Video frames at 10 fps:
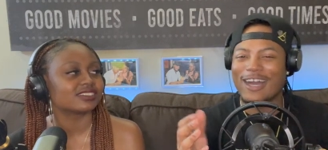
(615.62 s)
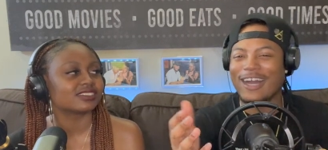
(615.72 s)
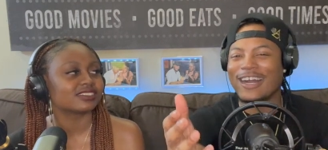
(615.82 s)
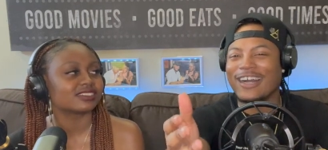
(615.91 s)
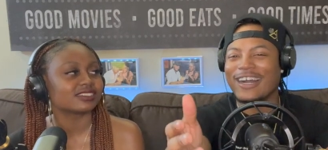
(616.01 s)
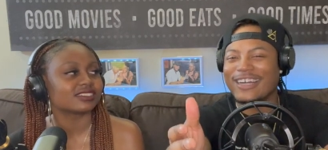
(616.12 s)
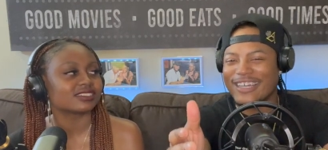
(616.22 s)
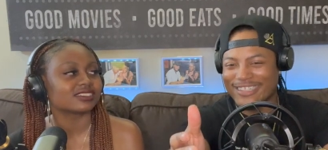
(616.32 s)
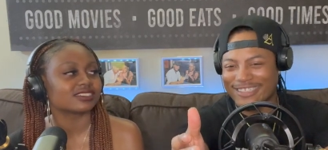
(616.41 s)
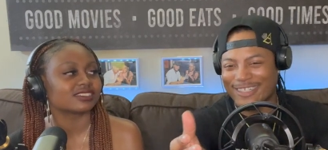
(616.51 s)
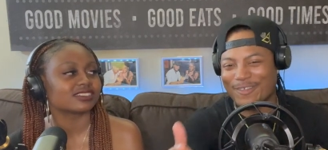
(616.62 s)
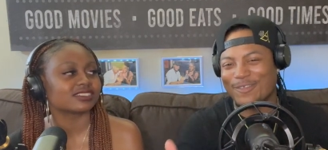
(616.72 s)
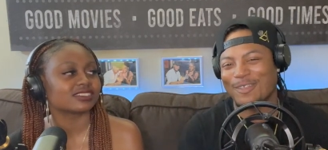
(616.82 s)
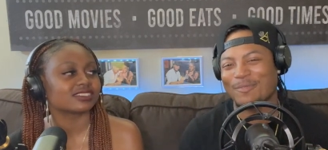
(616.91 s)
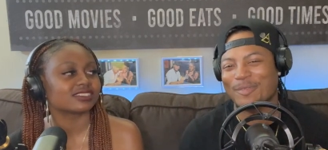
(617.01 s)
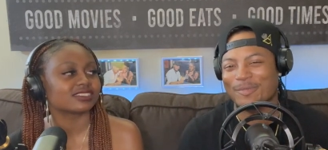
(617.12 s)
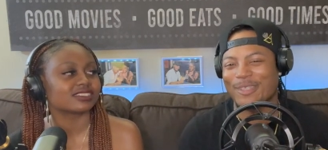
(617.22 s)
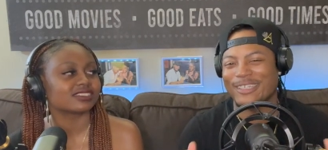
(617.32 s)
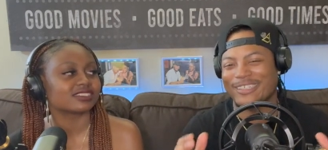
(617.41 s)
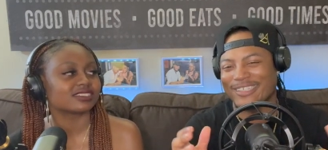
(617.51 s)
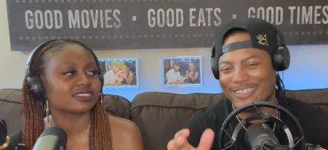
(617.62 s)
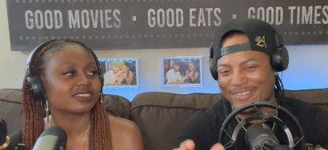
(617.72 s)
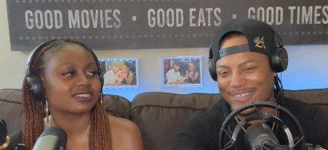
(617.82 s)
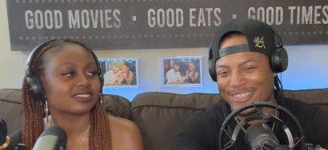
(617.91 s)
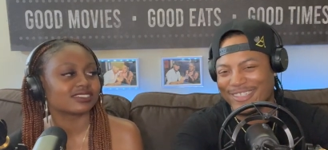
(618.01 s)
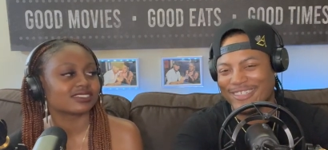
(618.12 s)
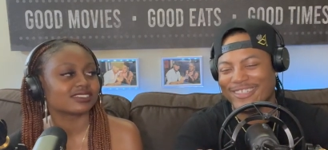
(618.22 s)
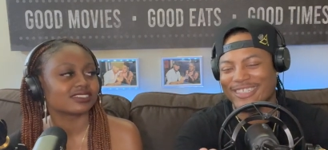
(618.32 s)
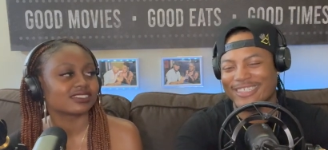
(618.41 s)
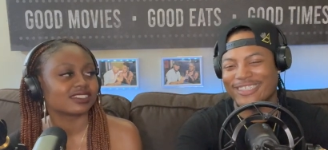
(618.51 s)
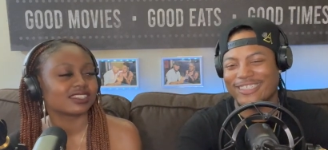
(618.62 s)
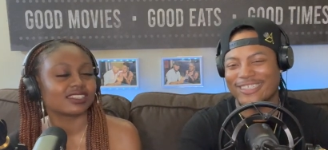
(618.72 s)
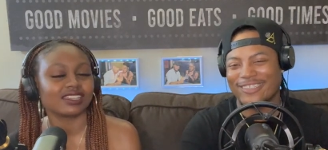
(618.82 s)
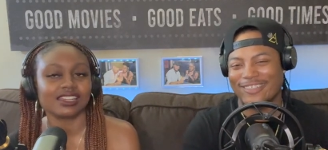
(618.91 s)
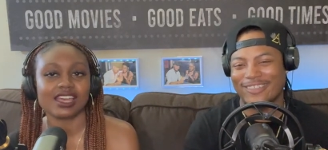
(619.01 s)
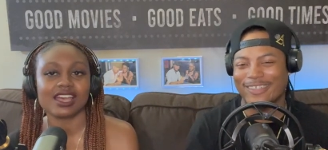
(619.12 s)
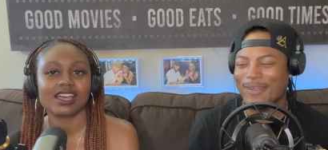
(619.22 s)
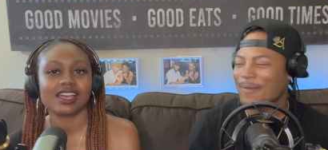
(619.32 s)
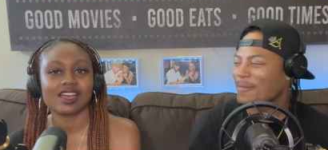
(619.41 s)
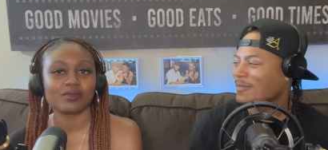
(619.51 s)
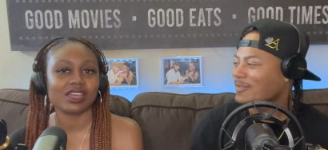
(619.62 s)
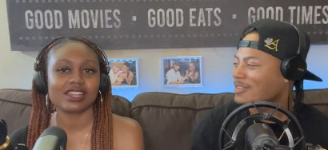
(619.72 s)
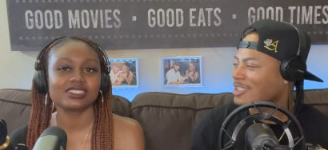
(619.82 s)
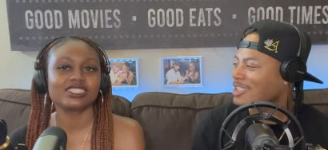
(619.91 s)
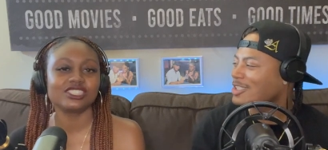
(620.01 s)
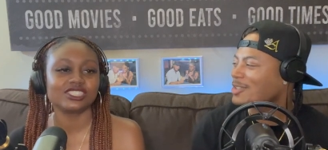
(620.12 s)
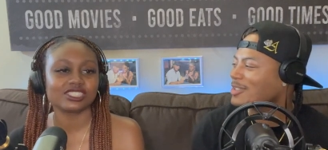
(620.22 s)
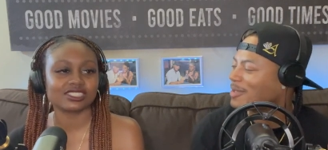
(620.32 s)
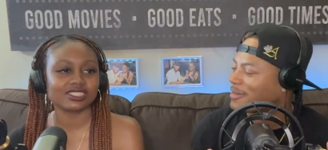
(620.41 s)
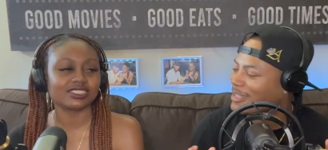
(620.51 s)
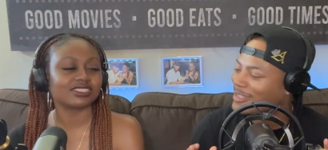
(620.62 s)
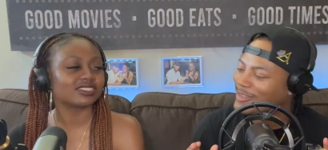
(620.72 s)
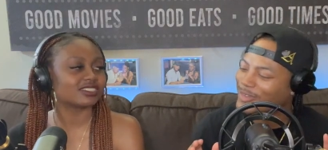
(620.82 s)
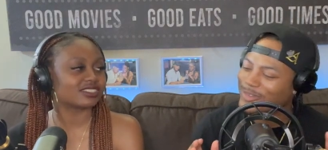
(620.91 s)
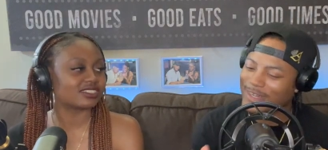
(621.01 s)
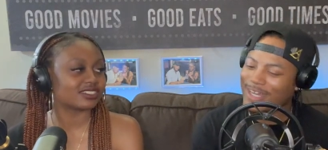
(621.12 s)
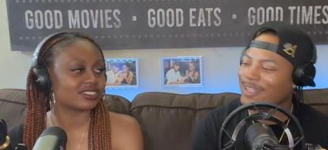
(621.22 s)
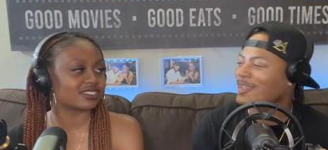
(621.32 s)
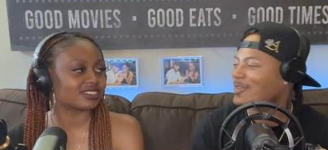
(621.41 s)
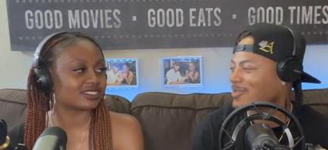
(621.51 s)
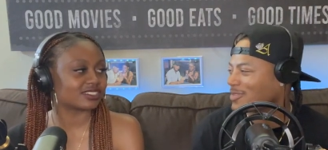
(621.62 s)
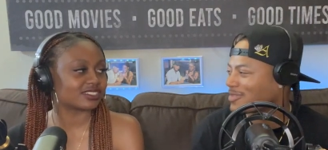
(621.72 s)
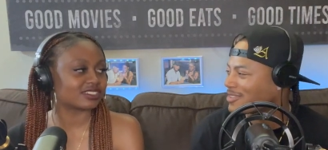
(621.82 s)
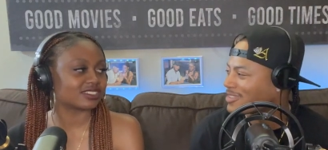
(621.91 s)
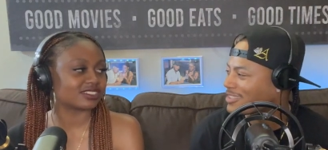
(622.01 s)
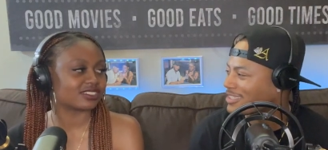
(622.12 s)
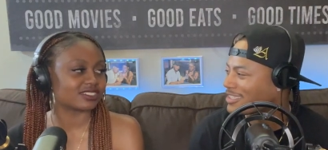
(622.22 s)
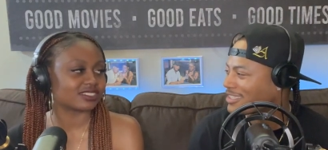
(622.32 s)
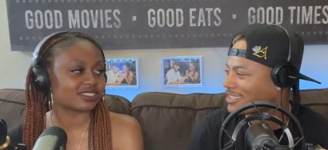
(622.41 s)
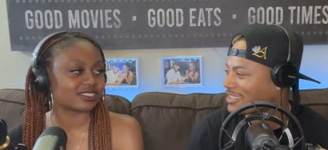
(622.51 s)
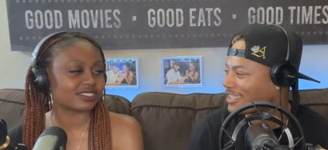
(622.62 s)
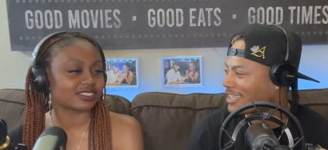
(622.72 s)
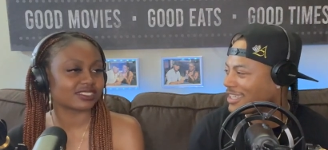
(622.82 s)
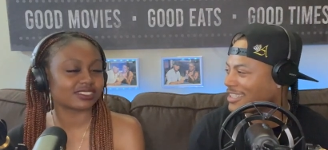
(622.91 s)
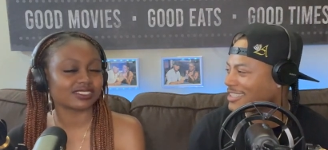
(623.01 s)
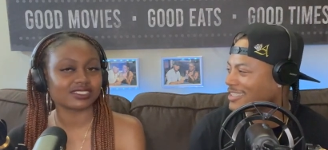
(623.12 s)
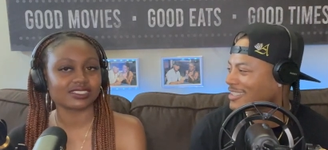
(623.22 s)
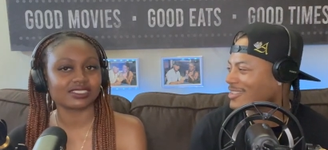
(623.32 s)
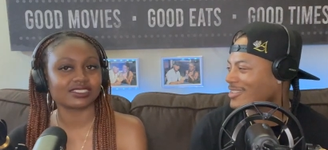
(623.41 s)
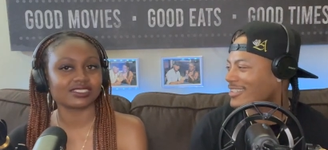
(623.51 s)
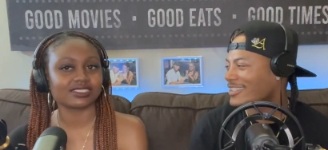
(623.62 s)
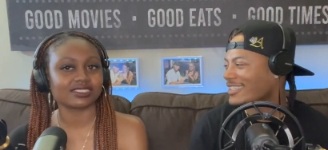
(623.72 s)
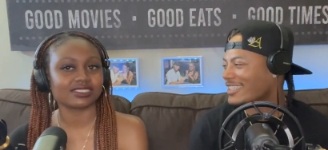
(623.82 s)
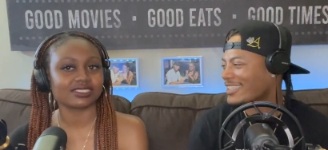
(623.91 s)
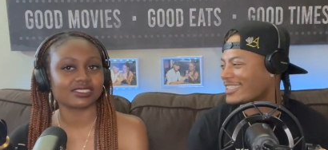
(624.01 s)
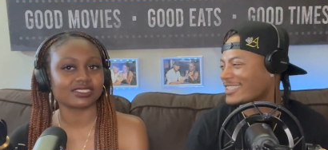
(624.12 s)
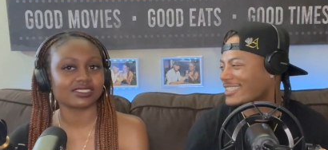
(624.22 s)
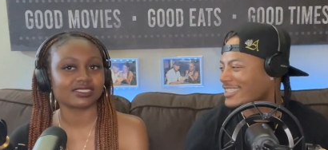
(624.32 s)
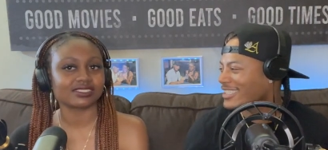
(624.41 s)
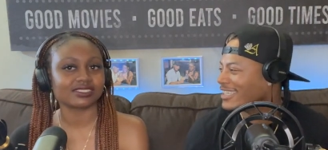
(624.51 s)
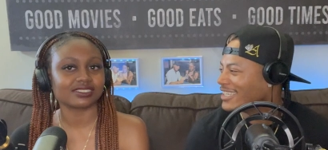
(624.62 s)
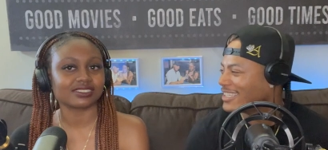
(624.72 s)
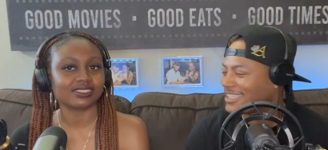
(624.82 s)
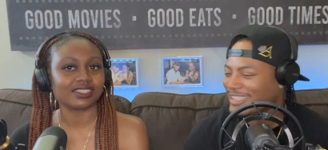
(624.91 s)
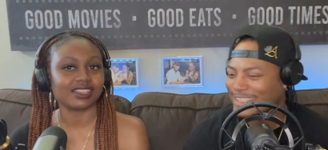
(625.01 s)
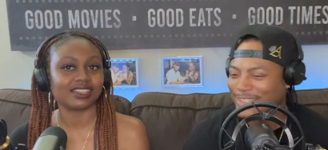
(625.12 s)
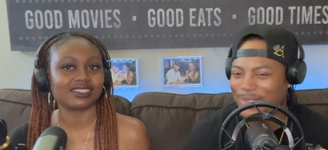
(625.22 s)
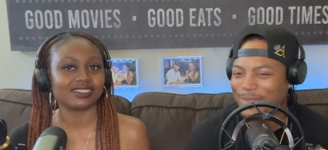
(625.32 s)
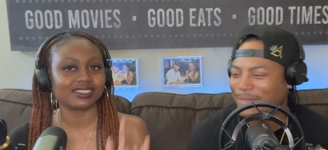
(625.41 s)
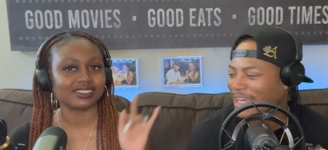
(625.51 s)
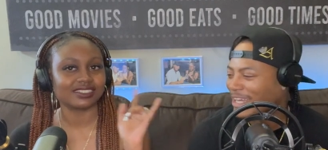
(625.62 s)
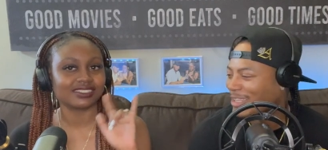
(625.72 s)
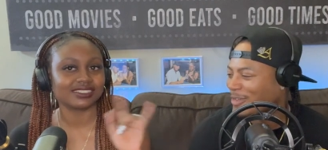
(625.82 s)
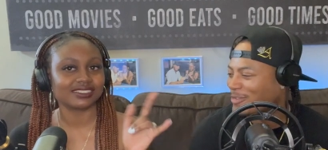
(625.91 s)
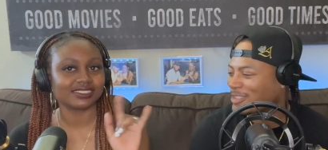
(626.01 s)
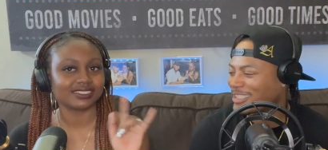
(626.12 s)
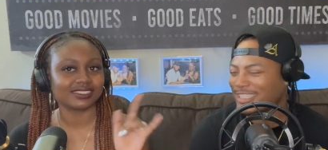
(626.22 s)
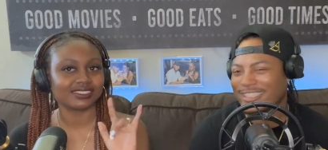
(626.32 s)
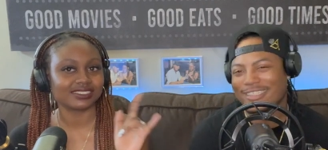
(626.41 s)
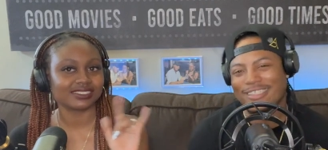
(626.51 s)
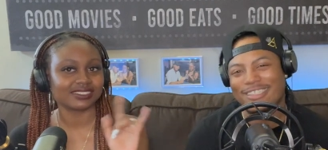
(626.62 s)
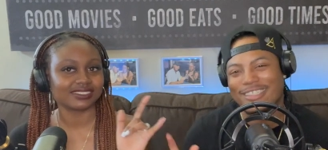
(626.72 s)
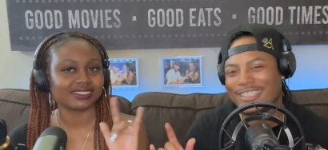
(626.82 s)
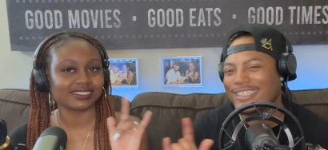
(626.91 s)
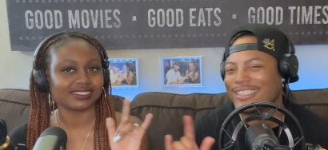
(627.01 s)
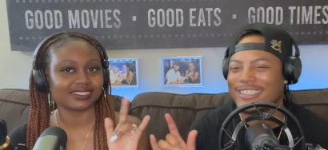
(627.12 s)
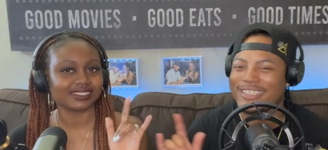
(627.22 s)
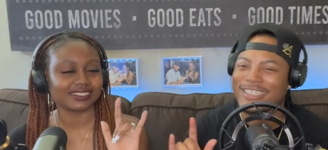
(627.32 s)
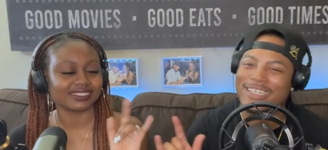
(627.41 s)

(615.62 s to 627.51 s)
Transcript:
Speaker 1: I, I got y'all for the people that that want to line ass up. Nah, I'm not. Just show them how to do. I love you. And ass up. That's it. Okay. Show them that I love you son. That's it.